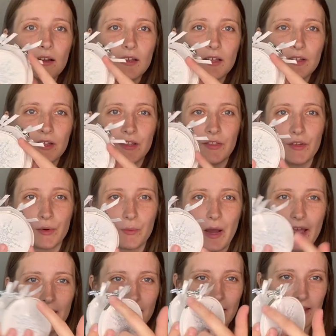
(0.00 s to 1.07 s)
they're
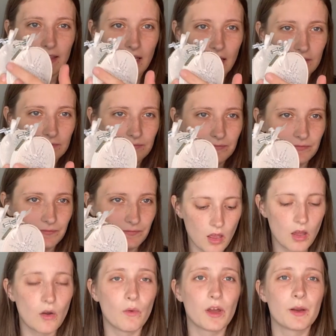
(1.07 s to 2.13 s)
white like that.
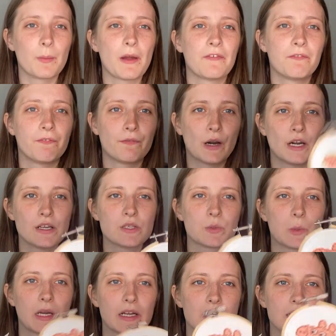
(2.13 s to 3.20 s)
One of my first
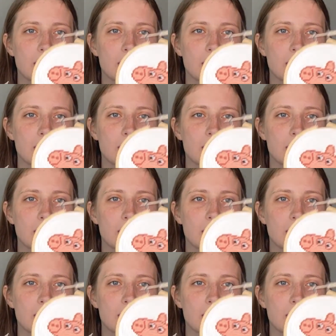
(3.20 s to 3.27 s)
works